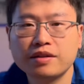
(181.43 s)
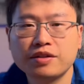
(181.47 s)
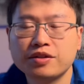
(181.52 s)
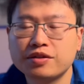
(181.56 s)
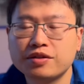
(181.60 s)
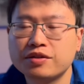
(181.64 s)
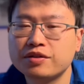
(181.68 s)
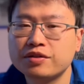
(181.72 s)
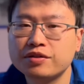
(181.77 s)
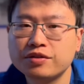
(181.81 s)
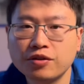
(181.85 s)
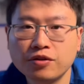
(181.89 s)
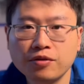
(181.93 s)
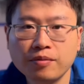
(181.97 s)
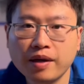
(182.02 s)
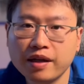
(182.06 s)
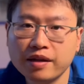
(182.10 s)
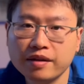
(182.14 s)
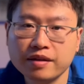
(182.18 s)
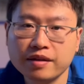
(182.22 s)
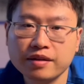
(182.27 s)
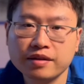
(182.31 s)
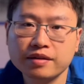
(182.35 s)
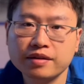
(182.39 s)
just so many
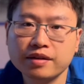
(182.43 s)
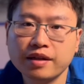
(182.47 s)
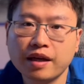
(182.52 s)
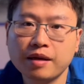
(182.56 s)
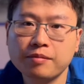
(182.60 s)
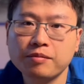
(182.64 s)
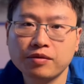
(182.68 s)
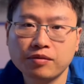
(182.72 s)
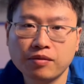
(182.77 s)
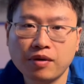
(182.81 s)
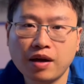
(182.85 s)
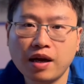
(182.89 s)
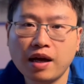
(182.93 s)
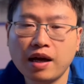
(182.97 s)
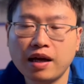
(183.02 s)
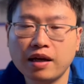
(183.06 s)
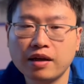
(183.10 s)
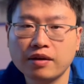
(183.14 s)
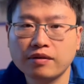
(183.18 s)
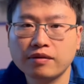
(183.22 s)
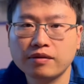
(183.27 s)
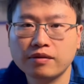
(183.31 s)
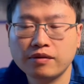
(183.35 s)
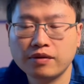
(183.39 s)
things can be
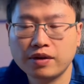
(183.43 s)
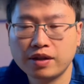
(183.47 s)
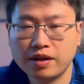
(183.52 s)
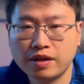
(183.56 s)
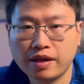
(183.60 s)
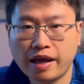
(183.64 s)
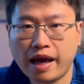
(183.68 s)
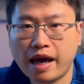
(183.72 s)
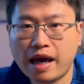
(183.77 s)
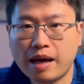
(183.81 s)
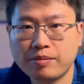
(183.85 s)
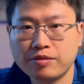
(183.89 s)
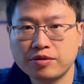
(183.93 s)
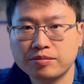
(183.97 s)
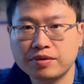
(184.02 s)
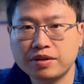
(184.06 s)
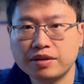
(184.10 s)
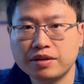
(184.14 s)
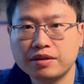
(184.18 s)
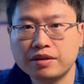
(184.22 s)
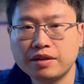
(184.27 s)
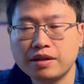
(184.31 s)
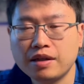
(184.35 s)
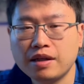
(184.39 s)
wrong with the
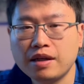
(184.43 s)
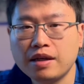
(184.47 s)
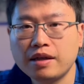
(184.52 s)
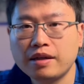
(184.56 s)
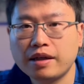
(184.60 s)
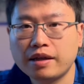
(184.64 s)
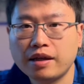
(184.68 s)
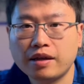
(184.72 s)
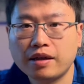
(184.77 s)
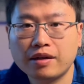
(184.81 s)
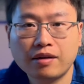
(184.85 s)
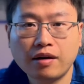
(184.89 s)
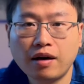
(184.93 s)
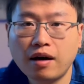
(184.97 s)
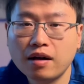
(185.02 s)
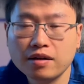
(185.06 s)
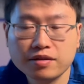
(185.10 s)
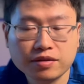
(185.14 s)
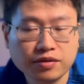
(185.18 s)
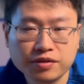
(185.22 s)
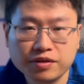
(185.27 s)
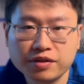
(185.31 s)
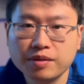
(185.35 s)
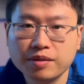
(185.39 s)
abdomen that can cause
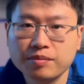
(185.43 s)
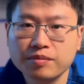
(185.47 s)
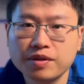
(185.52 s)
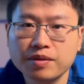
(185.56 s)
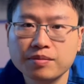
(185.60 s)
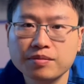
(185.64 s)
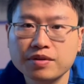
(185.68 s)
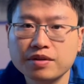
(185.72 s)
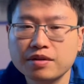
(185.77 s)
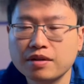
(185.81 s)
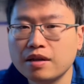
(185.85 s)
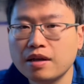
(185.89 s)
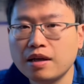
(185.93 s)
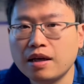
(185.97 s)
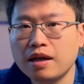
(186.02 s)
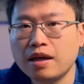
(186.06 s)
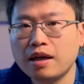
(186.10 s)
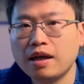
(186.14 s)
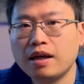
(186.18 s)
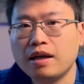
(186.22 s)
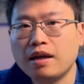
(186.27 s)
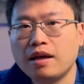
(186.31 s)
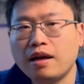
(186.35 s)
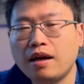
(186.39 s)
those symptoms.
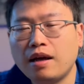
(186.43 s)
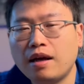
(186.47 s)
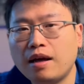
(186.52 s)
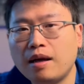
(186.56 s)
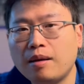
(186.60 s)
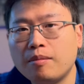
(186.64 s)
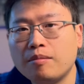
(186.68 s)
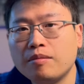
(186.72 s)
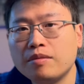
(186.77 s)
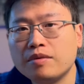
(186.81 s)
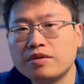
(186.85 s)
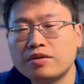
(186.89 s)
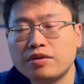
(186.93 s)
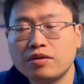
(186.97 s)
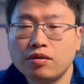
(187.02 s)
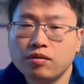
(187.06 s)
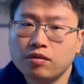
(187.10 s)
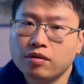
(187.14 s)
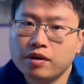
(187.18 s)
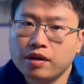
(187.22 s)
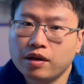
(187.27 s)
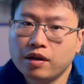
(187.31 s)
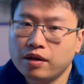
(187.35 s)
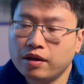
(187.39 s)
So
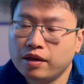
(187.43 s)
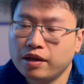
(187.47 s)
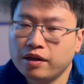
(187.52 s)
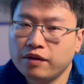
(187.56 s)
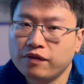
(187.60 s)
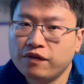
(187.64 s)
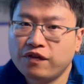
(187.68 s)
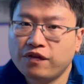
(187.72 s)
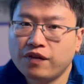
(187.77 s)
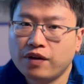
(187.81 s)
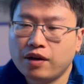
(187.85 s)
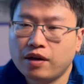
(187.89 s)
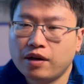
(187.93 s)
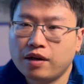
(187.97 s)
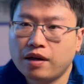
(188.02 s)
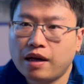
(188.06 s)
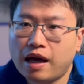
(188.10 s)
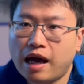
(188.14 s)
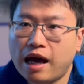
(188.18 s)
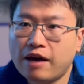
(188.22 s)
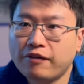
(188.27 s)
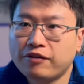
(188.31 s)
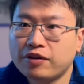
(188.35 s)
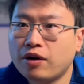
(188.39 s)
if
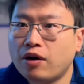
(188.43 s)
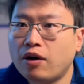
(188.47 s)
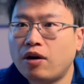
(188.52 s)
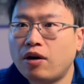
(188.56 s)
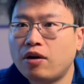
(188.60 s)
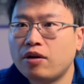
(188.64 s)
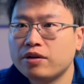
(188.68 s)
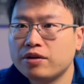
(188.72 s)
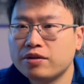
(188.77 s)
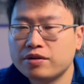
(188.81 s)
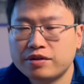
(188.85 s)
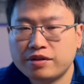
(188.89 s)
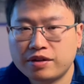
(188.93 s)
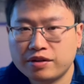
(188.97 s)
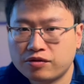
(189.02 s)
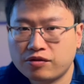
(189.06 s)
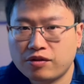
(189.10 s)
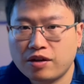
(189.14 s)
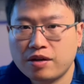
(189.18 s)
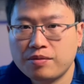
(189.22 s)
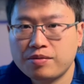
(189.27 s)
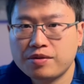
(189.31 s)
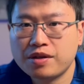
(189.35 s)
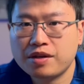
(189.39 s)
after all those
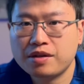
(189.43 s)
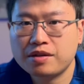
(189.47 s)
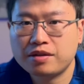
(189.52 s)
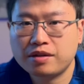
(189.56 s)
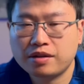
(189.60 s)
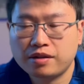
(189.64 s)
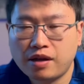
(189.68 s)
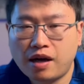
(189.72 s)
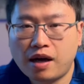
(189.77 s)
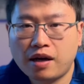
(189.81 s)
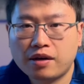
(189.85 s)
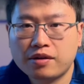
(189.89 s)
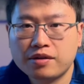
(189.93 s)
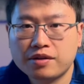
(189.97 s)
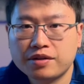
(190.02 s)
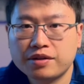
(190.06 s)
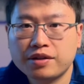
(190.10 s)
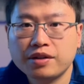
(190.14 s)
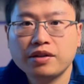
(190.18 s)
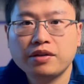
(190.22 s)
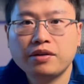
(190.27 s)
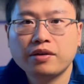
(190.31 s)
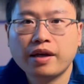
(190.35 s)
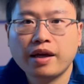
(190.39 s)
descriptions, the doctor
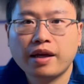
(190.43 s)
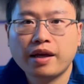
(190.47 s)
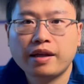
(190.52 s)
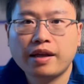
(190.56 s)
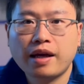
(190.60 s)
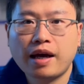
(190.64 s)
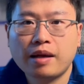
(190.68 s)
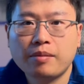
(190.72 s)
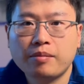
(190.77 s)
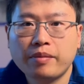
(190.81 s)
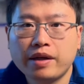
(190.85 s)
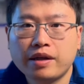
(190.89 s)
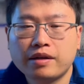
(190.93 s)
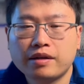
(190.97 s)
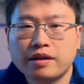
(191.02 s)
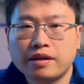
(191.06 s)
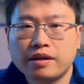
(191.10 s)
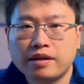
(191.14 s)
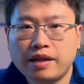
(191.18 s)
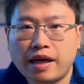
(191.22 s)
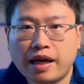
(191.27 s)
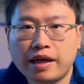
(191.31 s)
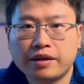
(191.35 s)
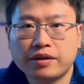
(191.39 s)
still cannot make a
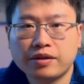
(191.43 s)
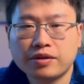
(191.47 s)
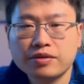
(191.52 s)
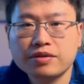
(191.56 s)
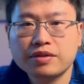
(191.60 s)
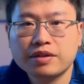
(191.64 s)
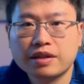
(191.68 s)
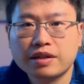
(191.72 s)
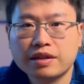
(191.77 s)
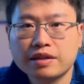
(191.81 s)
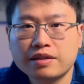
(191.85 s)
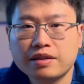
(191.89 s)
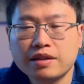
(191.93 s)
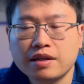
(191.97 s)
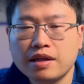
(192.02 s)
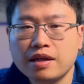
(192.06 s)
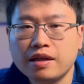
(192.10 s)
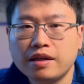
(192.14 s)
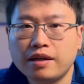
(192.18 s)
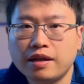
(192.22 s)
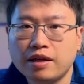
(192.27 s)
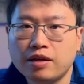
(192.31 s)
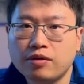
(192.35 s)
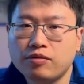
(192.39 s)
diagnosis,
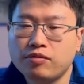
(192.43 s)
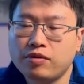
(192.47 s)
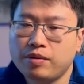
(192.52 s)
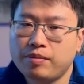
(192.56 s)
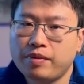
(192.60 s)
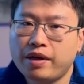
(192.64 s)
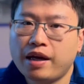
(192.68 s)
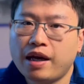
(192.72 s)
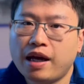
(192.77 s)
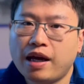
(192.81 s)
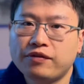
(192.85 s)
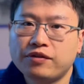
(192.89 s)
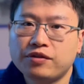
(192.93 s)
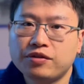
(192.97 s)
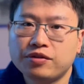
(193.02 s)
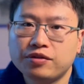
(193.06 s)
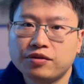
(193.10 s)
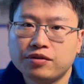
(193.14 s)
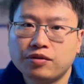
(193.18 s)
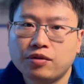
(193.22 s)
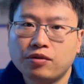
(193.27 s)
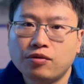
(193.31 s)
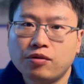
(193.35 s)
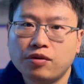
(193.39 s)
then we may have
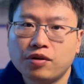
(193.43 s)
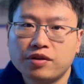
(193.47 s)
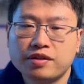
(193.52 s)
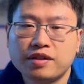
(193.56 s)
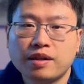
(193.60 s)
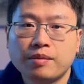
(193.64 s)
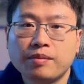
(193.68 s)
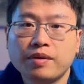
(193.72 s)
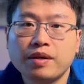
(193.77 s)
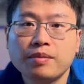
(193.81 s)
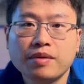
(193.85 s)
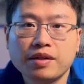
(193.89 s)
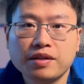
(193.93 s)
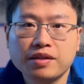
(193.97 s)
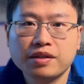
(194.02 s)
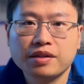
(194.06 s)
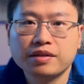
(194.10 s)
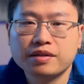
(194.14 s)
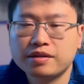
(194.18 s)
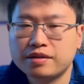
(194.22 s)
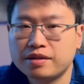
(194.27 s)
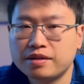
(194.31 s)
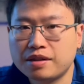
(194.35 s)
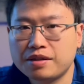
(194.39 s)
to order some imaging,
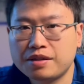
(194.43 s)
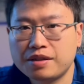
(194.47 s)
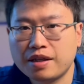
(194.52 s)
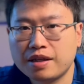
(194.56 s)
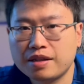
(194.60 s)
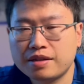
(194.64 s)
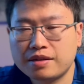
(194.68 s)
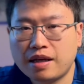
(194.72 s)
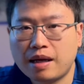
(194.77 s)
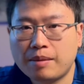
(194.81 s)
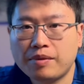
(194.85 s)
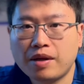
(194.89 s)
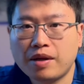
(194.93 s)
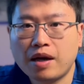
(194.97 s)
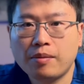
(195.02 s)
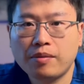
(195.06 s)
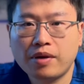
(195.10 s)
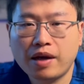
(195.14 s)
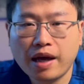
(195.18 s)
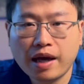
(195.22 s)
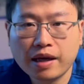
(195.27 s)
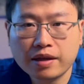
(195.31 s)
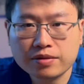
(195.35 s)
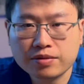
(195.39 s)
such as abdominal
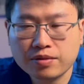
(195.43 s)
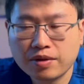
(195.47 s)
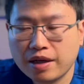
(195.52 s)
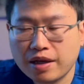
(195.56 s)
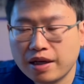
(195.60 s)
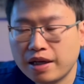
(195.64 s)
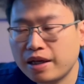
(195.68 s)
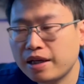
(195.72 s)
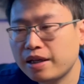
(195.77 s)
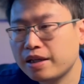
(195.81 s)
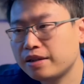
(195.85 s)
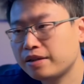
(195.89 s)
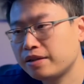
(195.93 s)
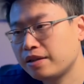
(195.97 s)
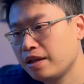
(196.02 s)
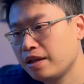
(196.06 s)
x-rays,